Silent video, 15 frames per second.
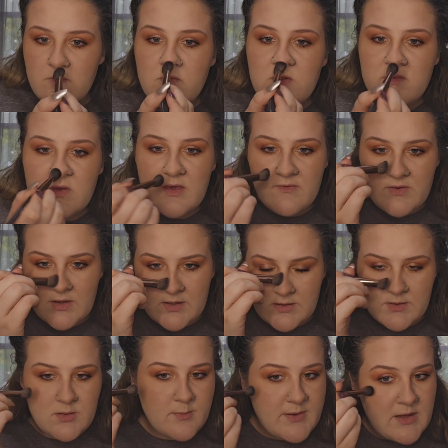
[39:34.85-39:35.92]
Just giving a
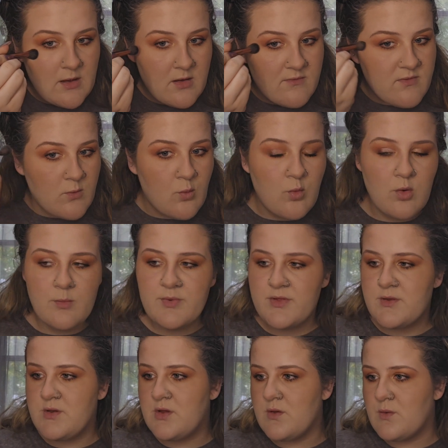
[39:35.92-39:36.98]
little bit of a
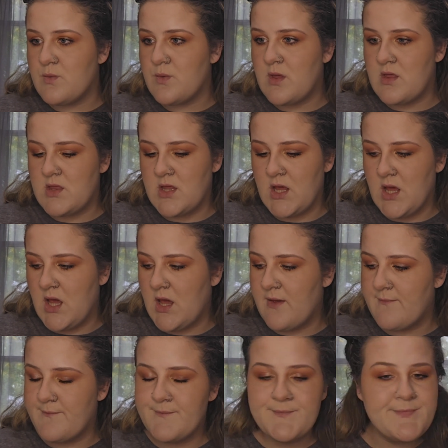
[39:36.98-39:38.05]
warmth to the